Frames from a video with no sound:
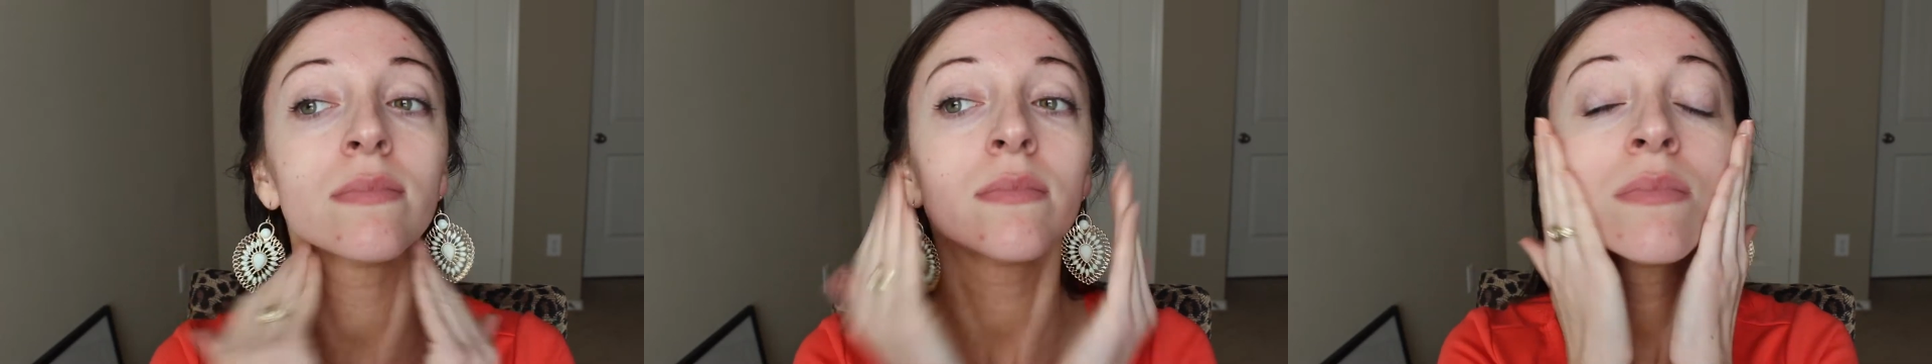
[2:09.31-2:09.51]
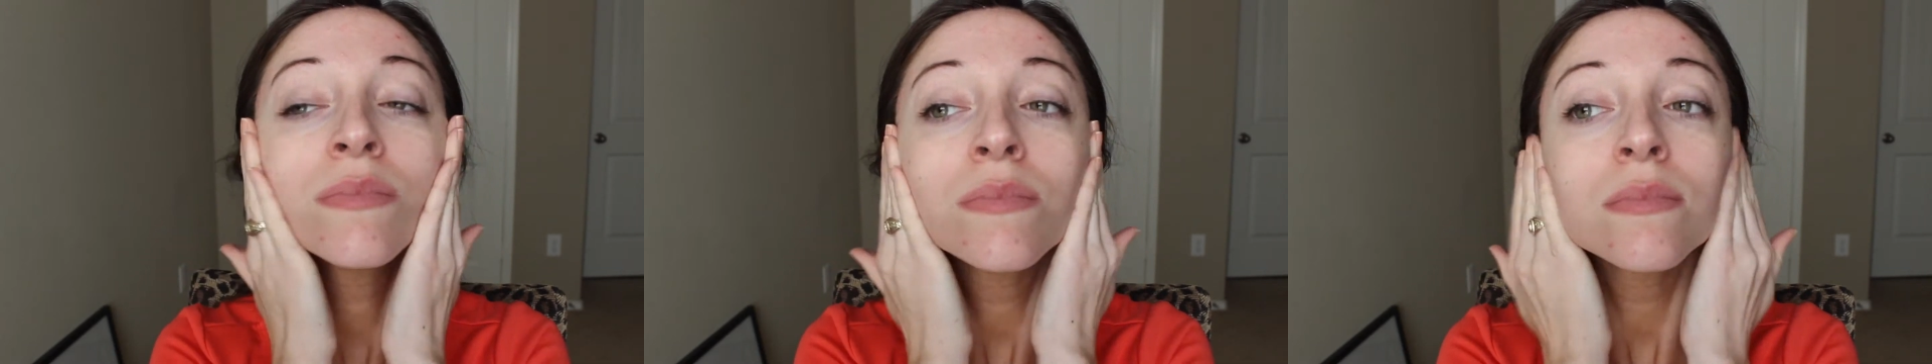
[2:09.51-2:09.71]

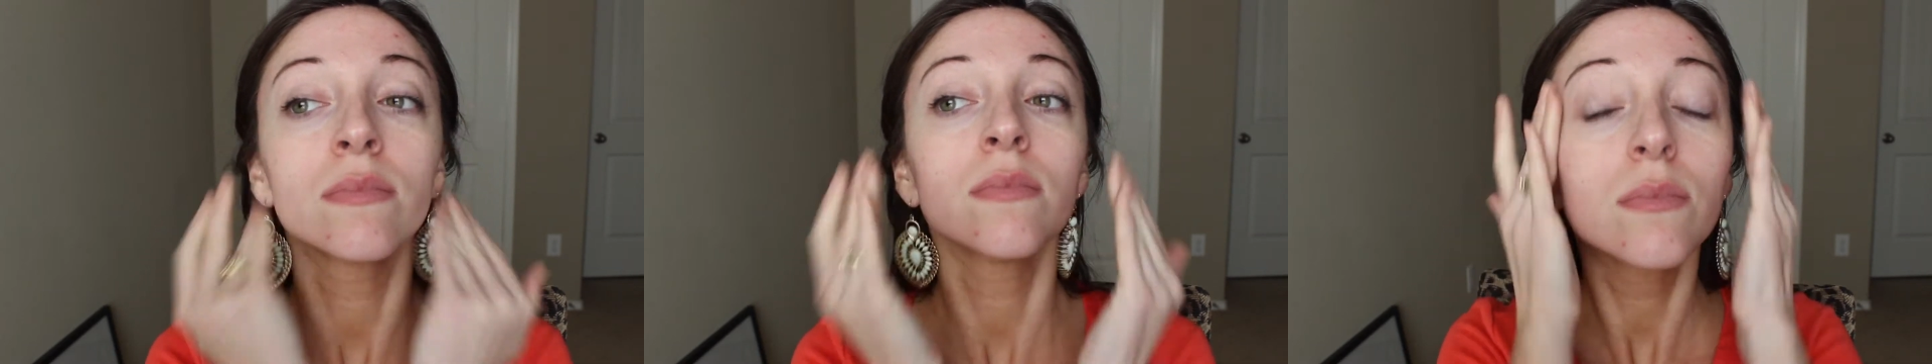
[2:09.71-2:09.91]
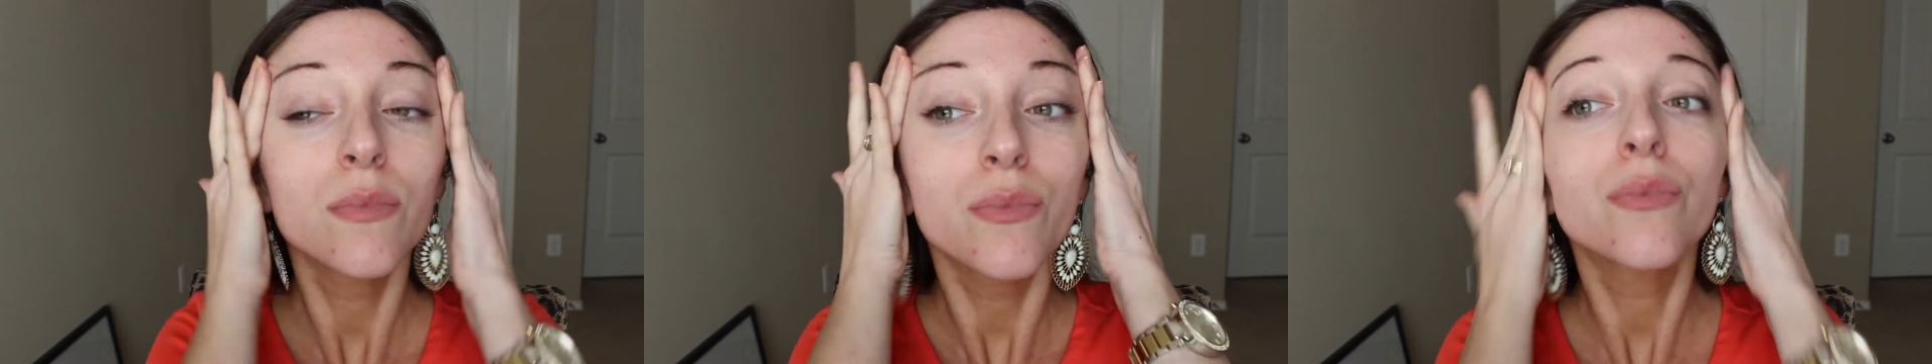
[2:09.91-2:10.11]
makeup
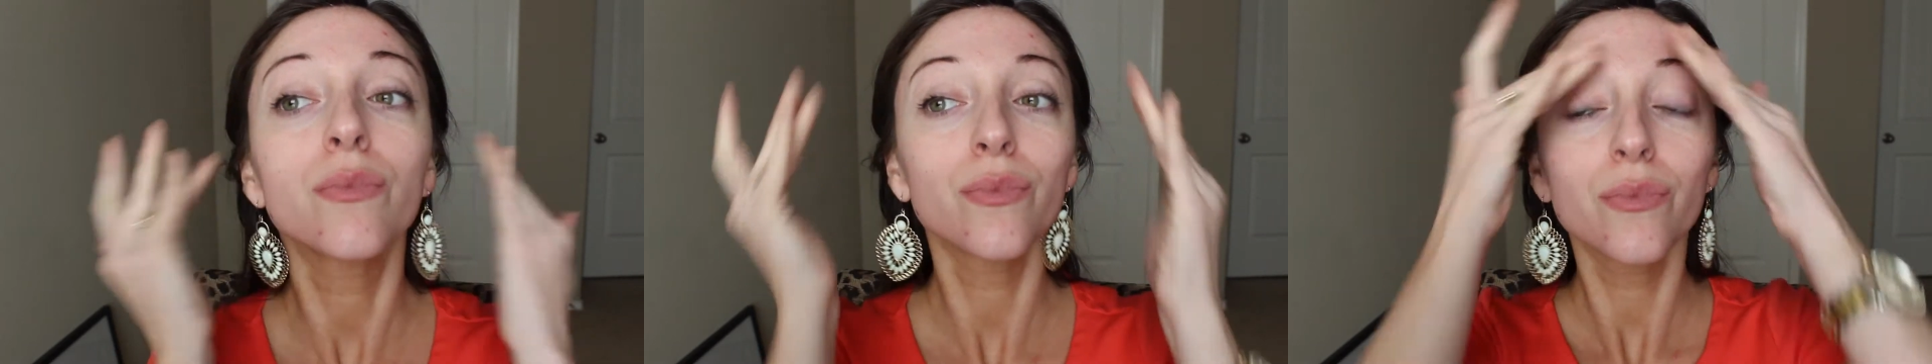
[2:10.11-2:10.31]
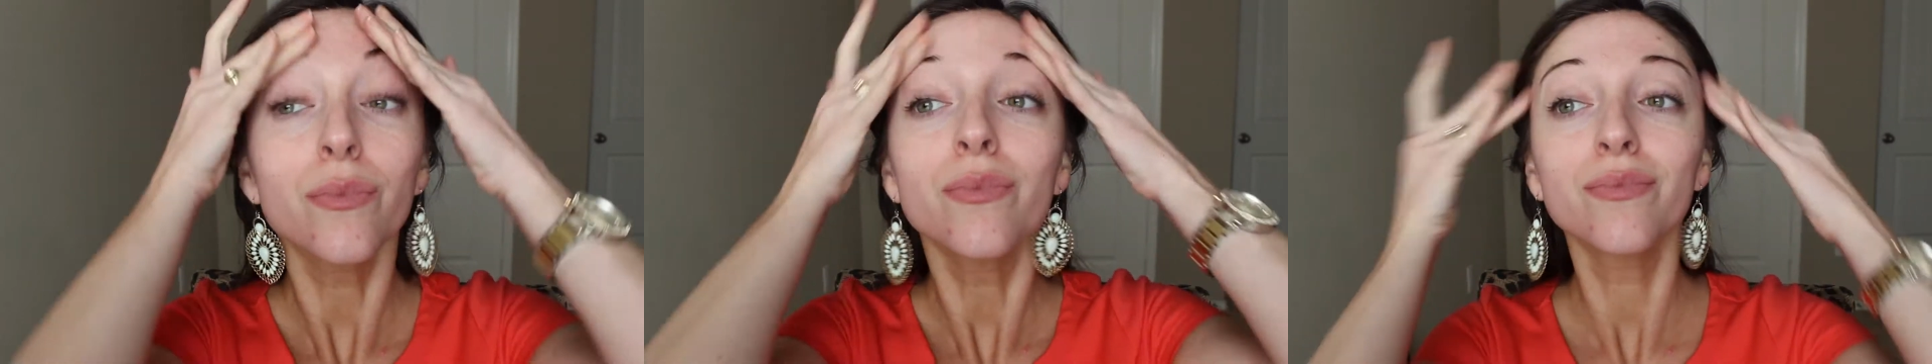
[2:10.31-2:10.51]
goes on
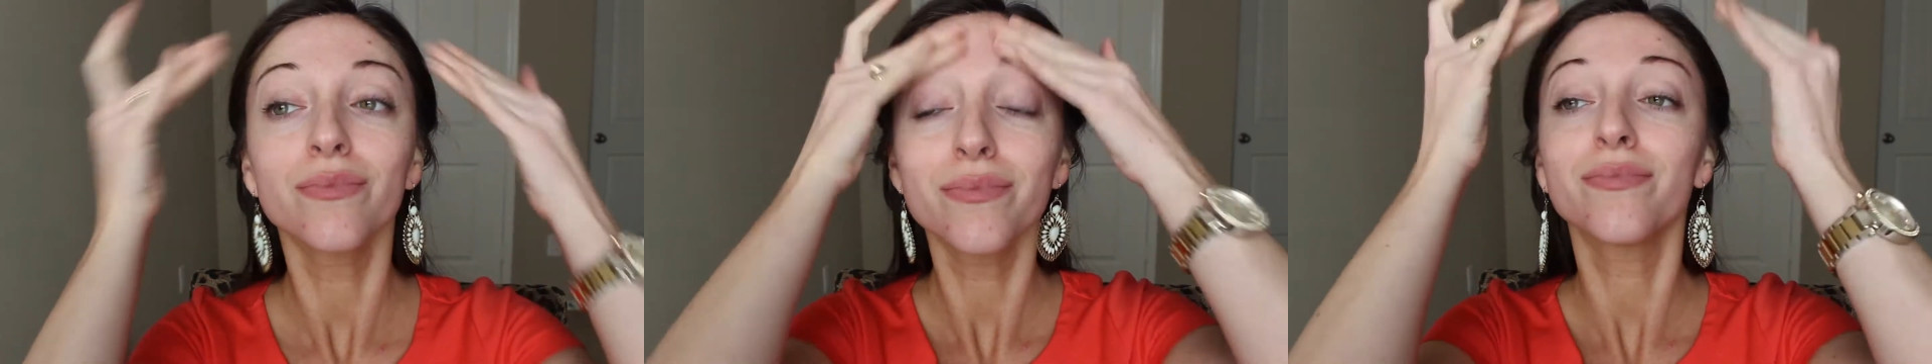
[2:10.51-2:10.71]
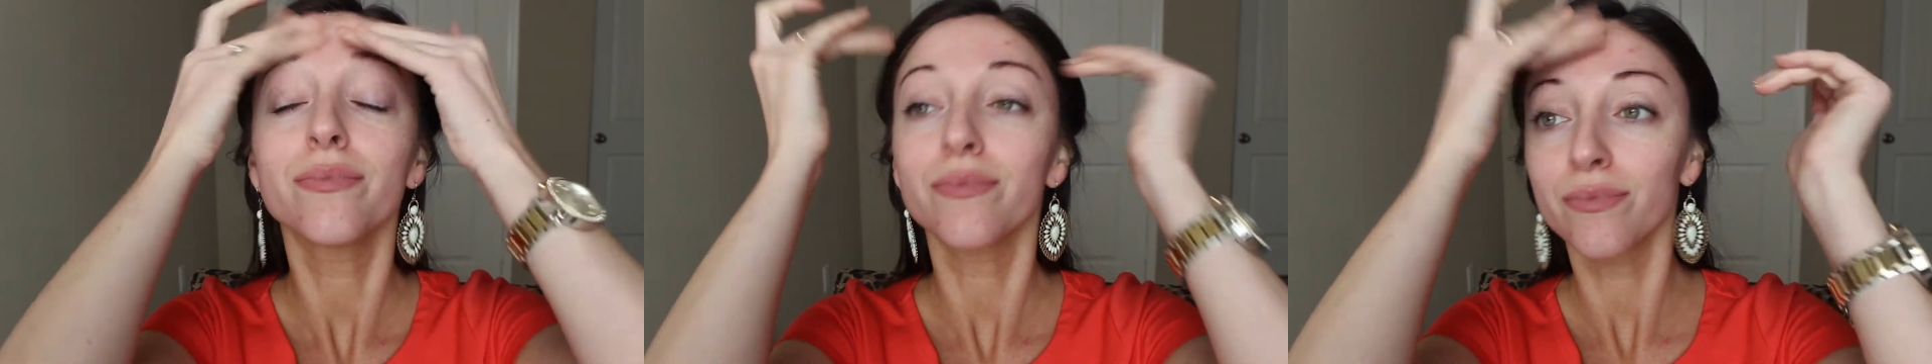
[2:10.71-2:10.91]
nice
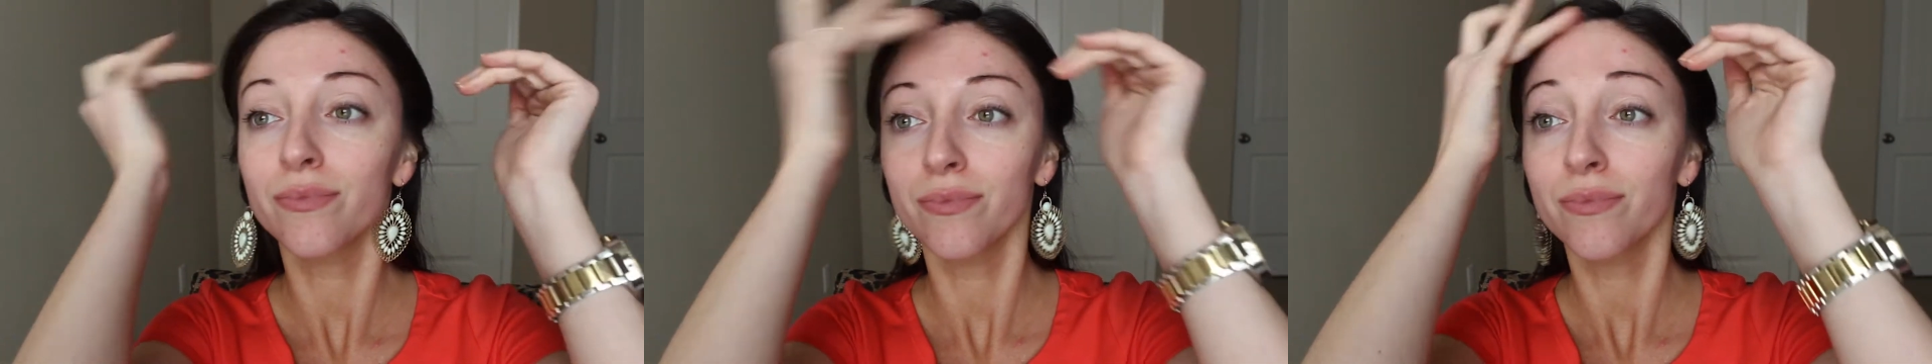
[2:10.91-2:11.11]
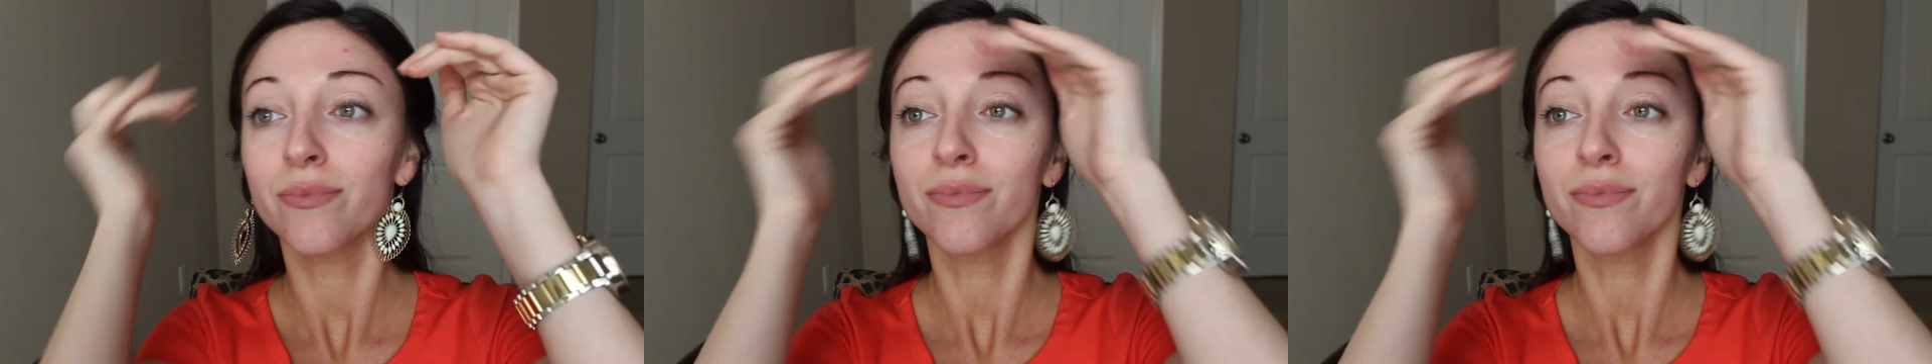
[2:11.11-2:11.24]
and smooth.